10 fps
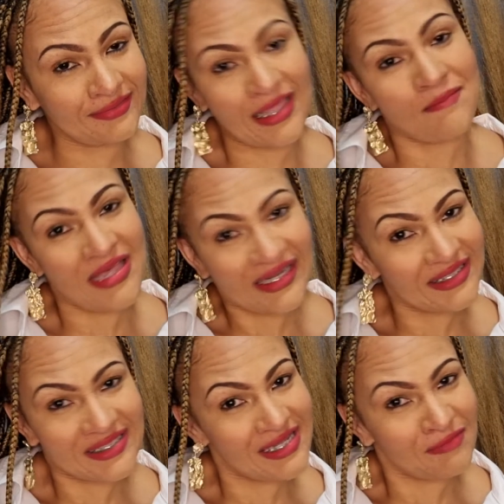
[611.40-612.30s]
The
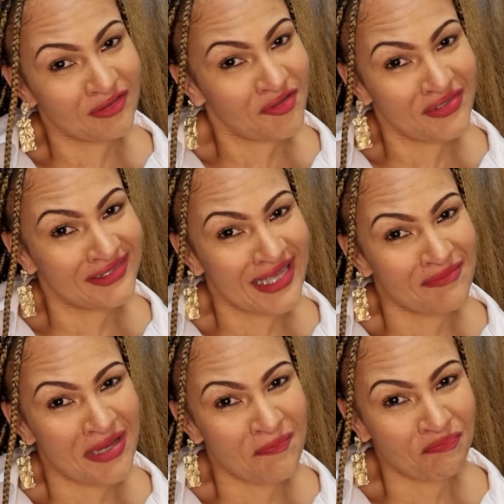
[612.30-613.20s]
marriage thing must always
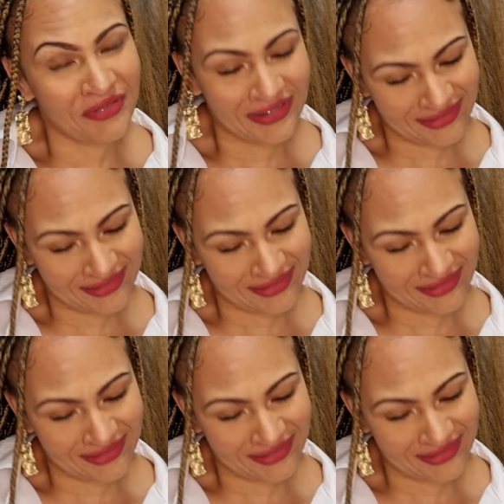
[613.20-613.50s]
come up.